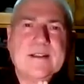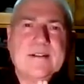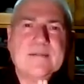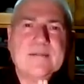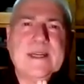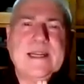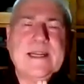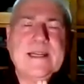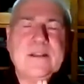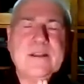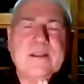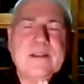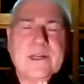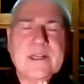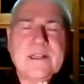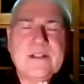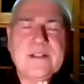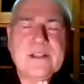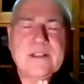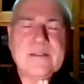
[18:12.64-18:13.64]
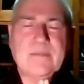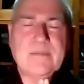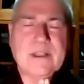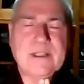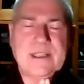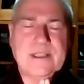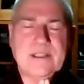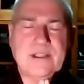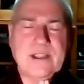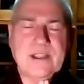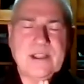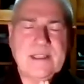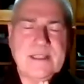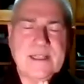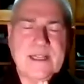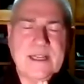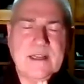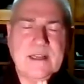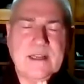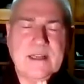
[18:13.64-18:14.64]
May the precious body,
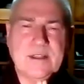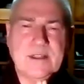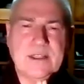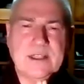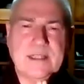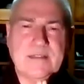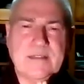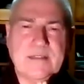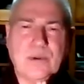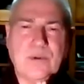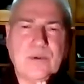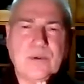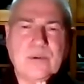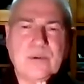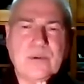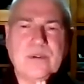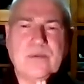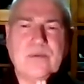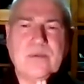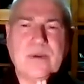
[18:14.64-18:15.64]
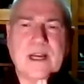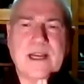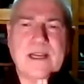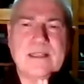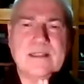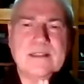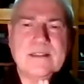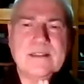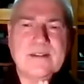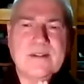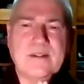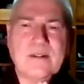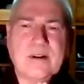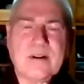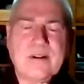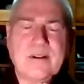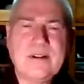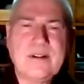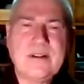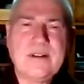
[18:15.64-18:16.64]
Chitta, not yet born, arise and grow.